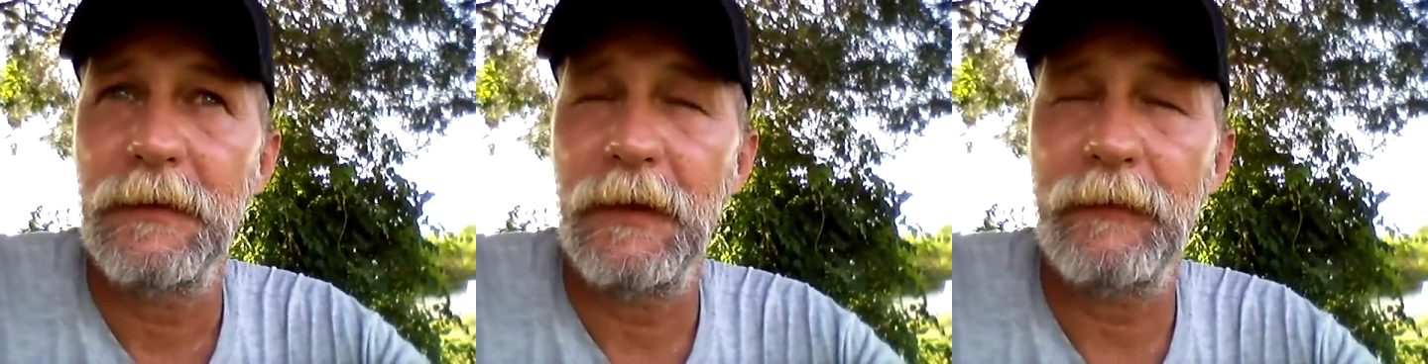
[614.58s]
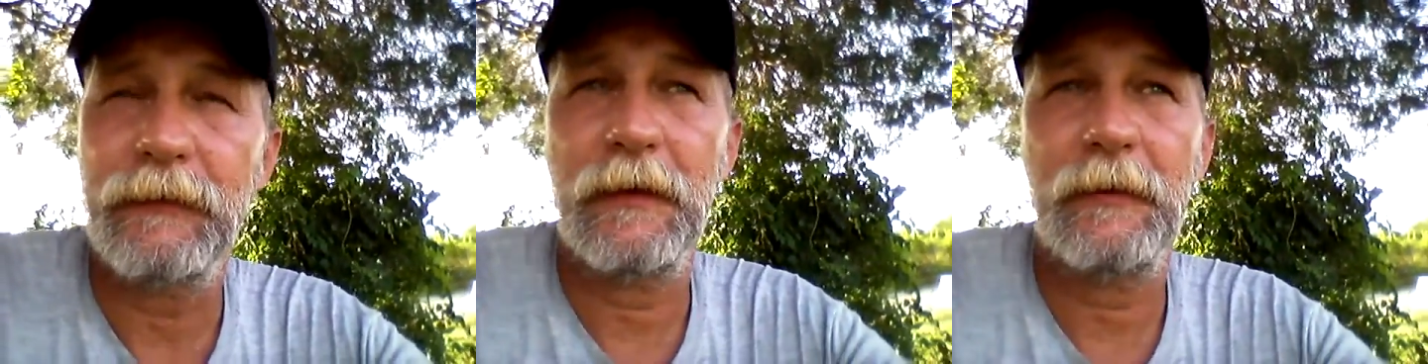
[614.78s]

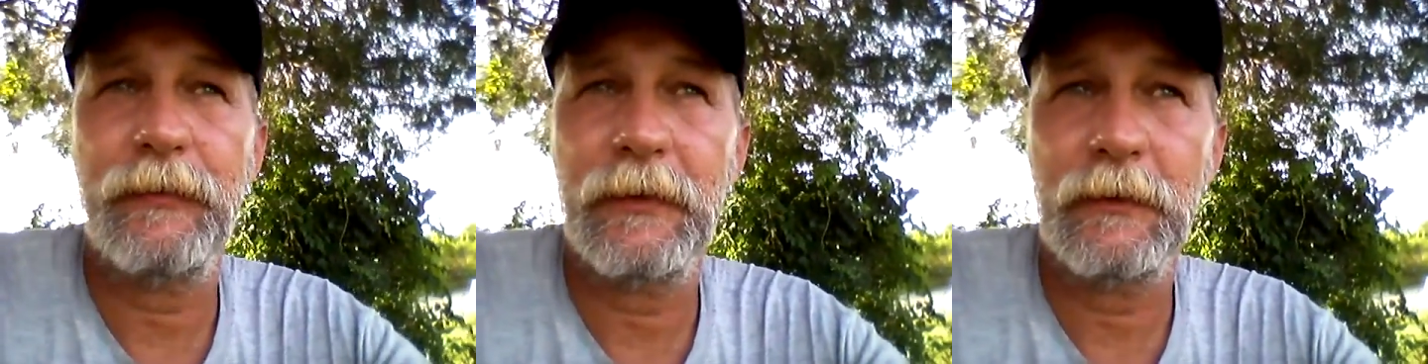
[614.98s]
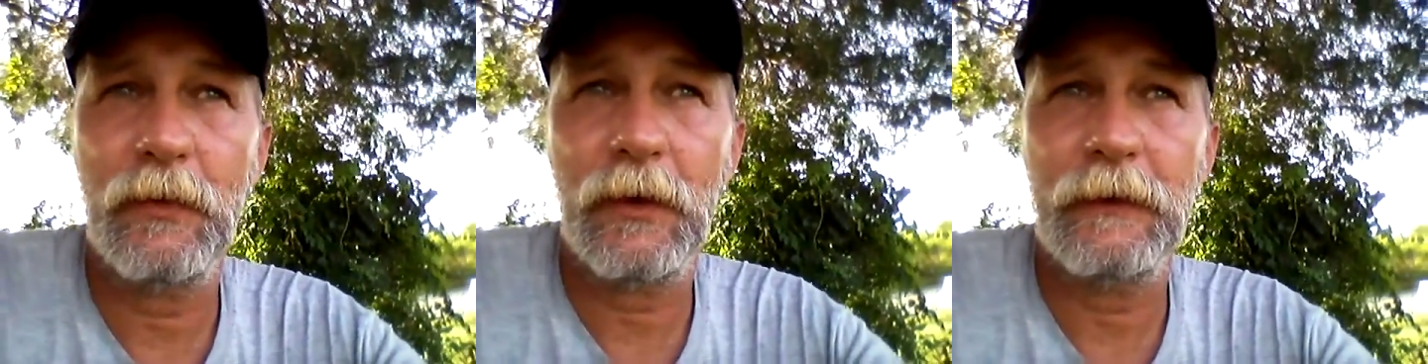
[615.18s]
if
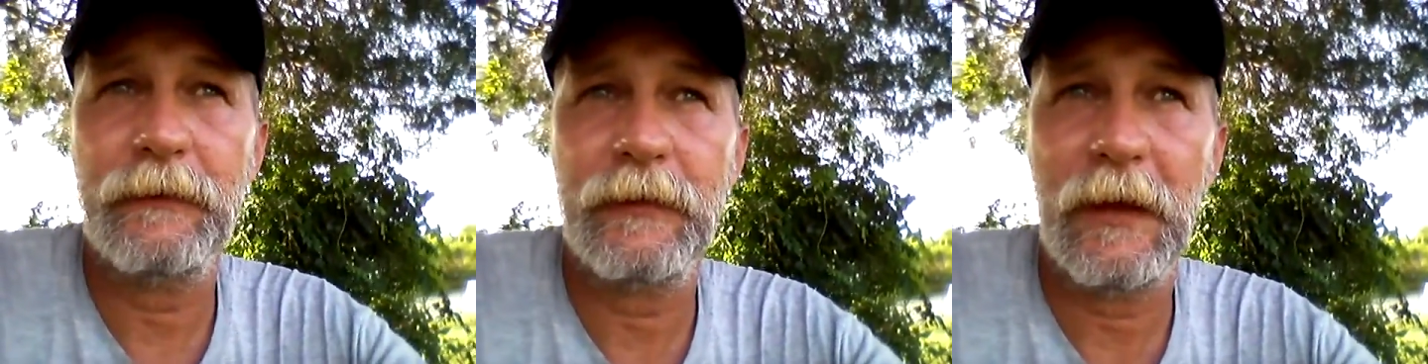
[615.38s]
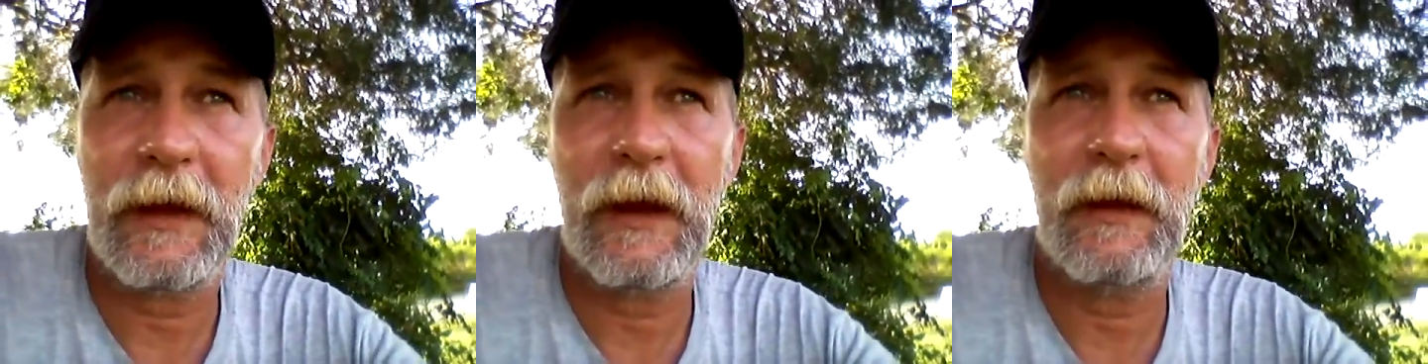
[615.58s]
something
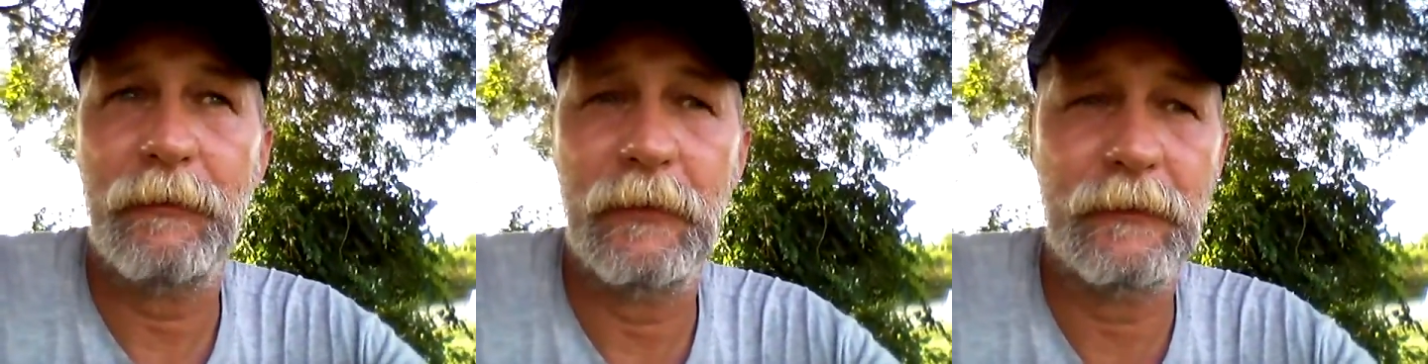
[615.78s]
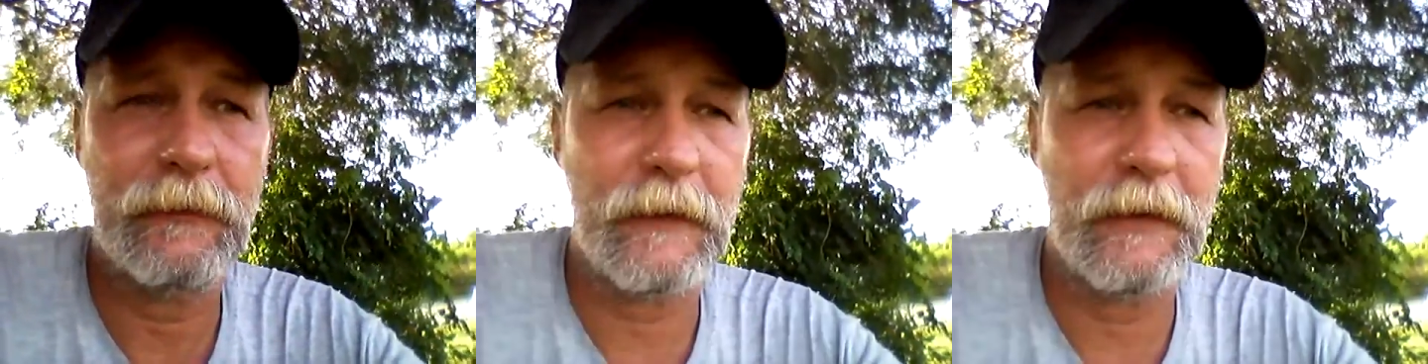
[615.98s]
was to
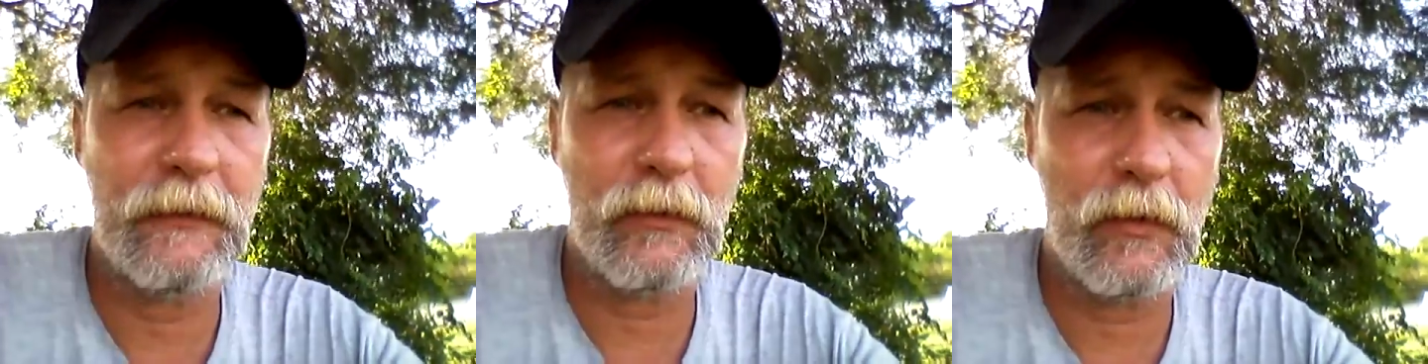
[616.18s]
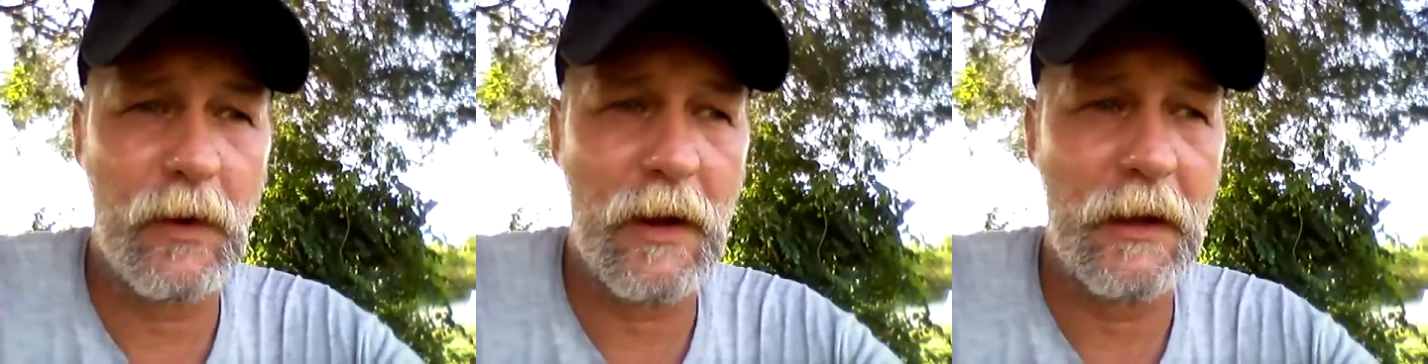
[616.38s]
happen, say
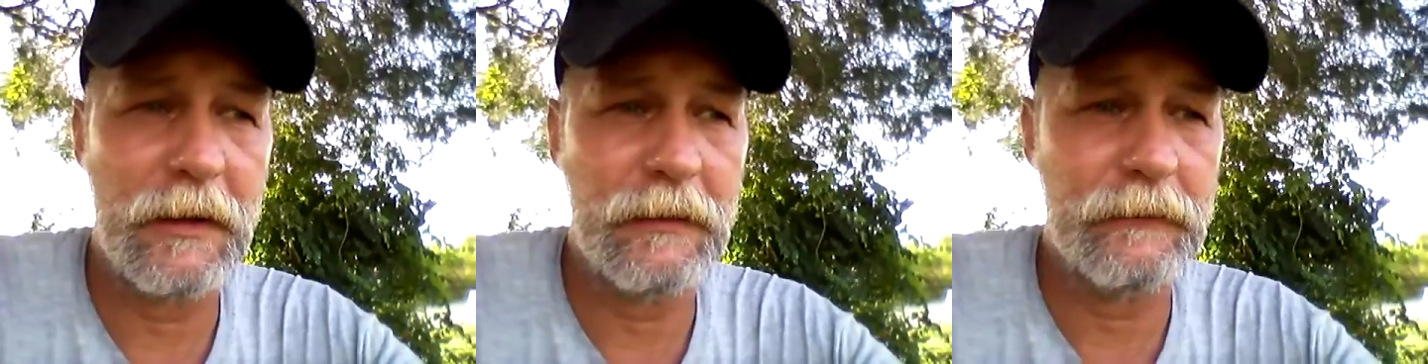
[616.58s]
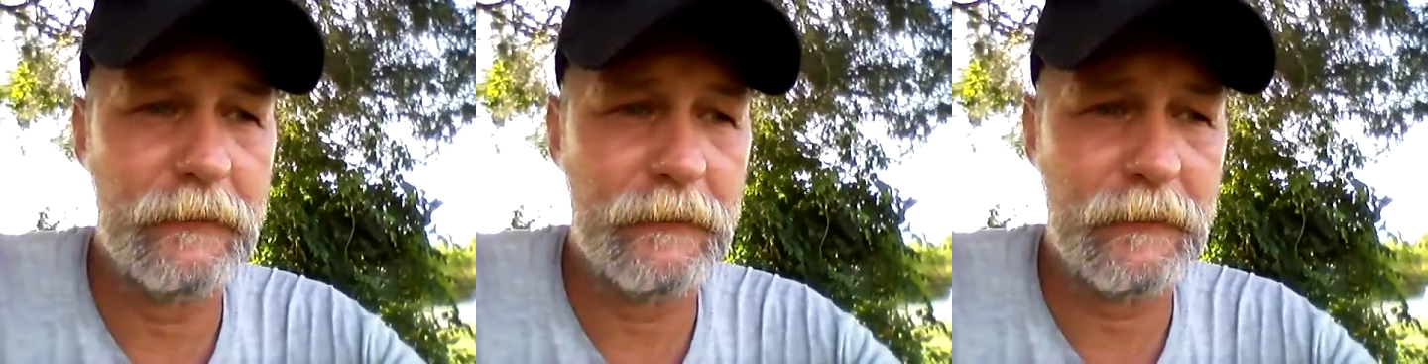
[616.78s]
the
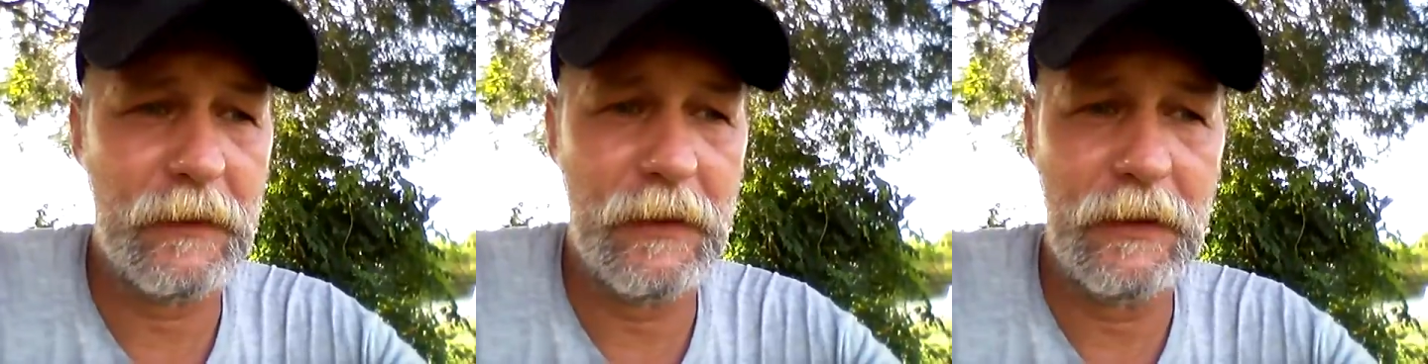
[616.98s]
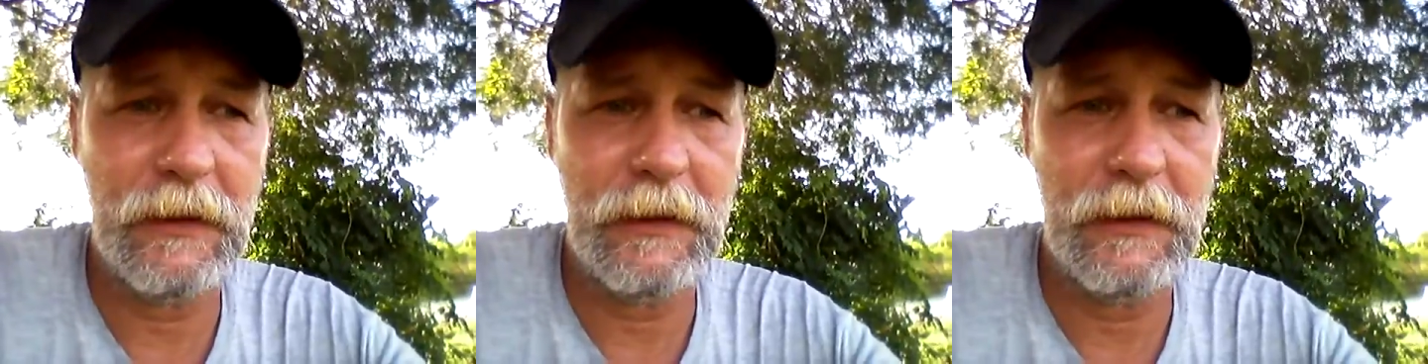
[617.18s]
riots,
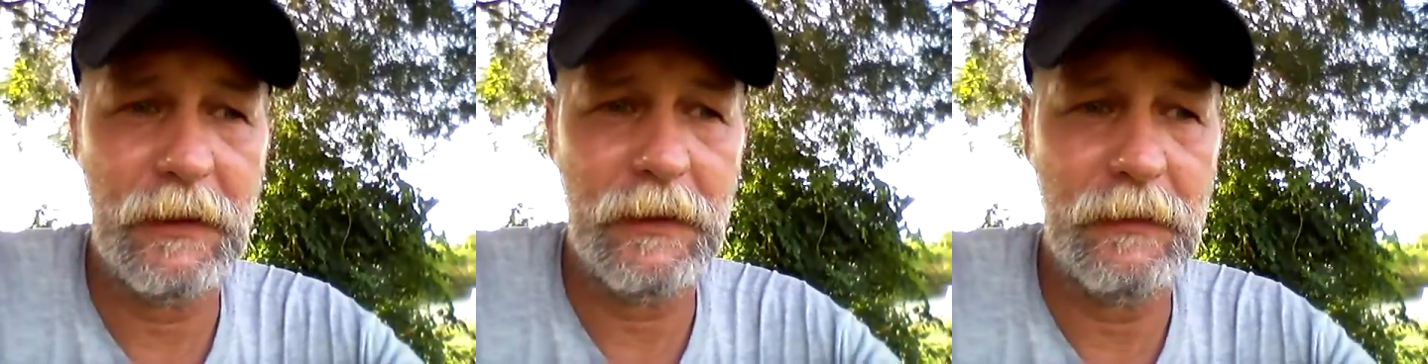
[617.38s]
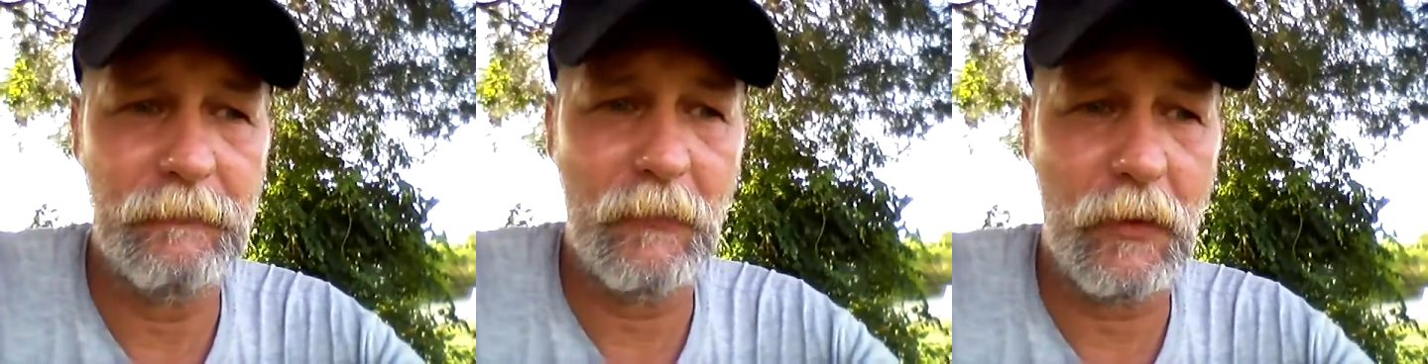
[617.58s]

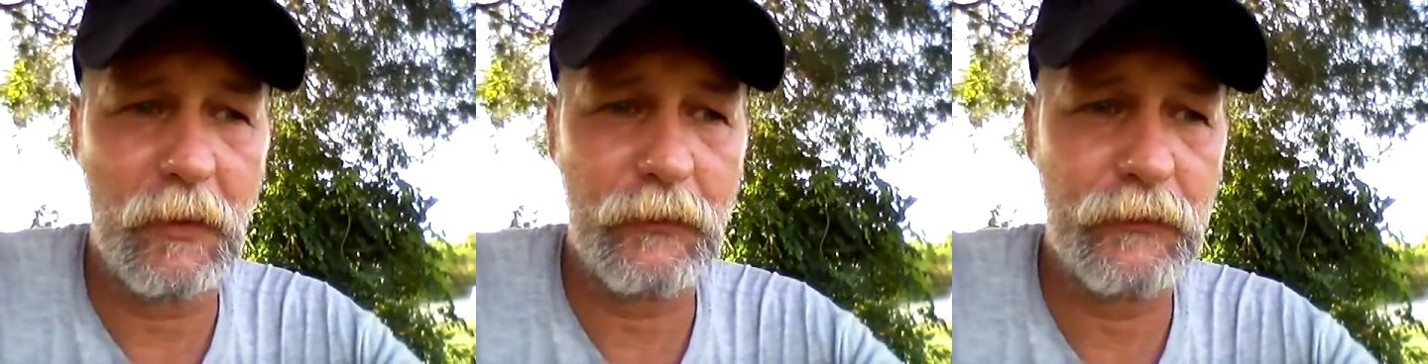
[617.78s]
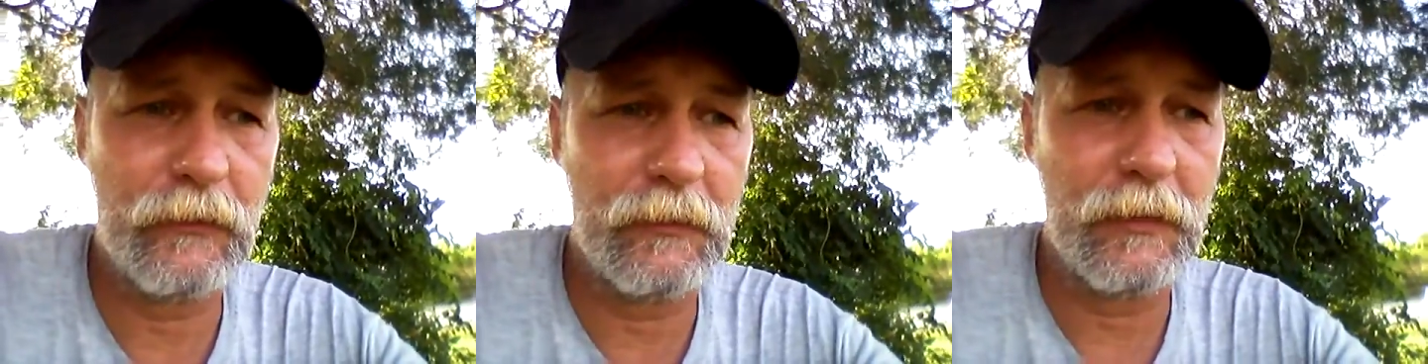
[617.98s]
say
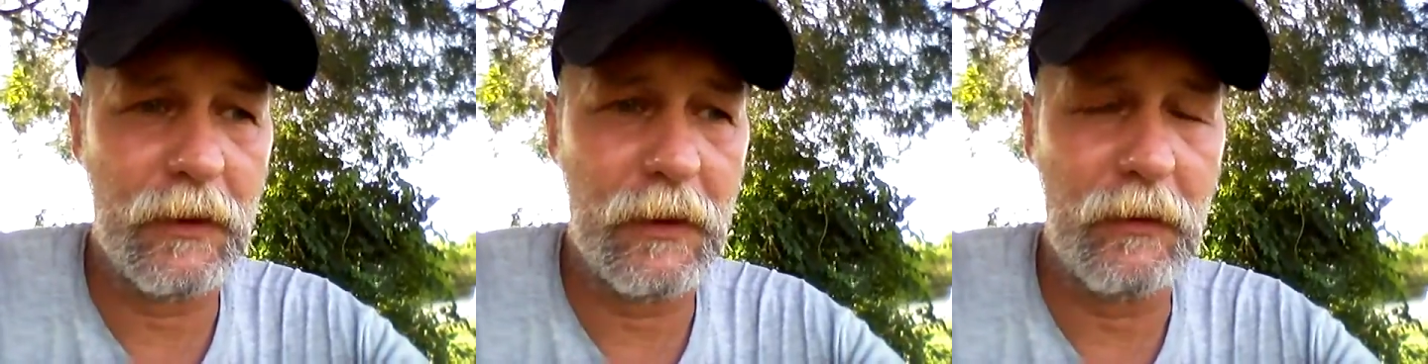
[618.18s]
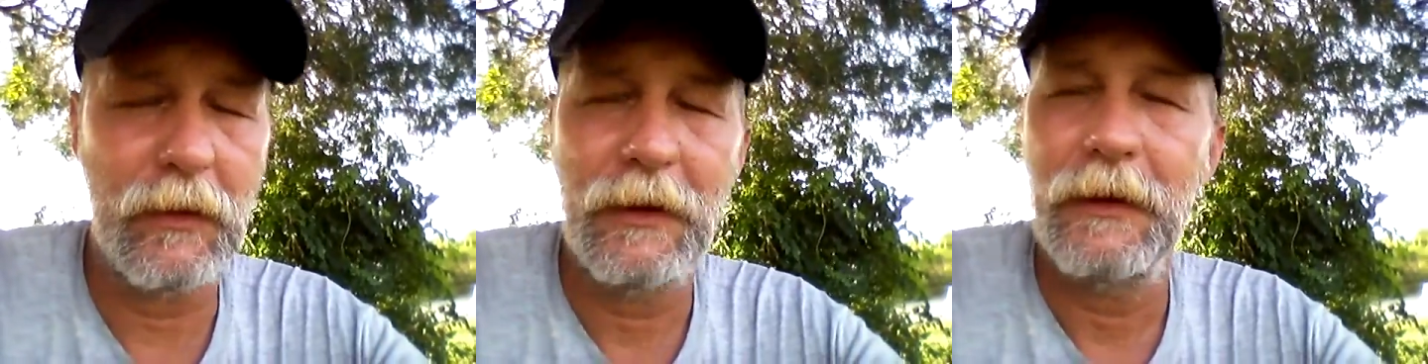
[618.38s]
martial
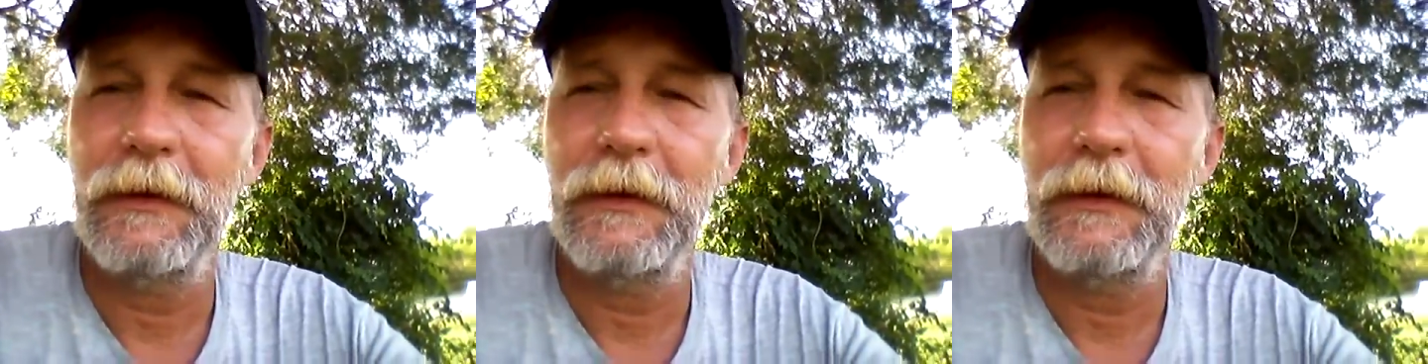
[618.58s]
law,